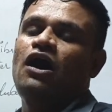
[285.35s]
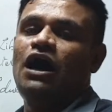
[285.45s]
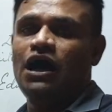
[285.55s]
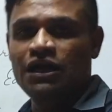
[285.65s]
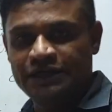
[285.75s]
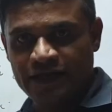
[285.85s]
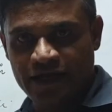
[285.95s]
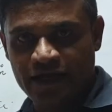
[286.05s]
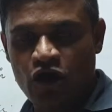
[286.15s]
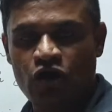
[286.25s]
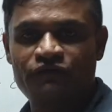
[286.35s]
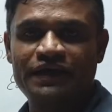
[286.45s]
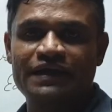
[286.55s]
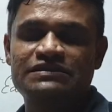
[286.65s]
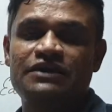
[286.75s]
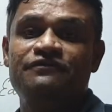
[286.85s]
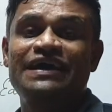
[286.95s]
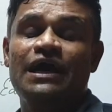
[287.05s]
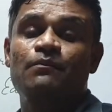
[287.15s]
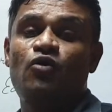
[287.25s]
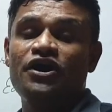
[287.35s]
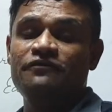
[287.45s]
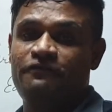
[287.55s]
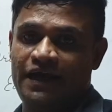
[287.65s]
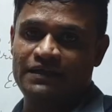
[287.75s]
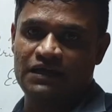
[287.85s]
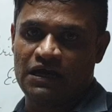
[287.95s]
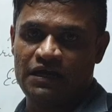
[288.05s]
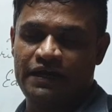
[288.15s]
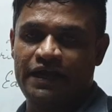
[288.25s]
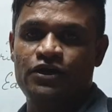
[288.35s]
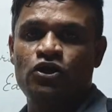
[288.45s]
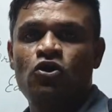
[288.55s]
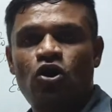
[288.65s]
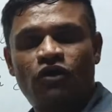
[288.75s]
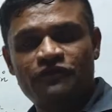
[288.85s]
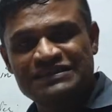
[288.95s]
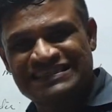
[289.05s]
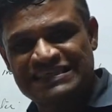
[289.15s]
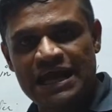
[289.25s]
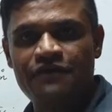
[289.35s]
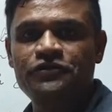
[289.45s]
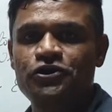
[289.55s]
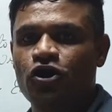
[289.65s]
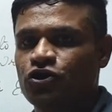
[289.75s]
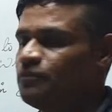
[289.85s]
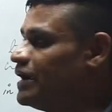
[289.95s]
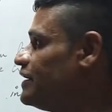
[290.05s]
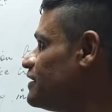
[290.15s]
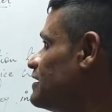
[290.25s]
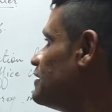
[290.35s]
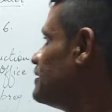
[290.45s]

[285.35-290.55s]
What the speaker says: altering, or we can say we are modifying the content of a saved document.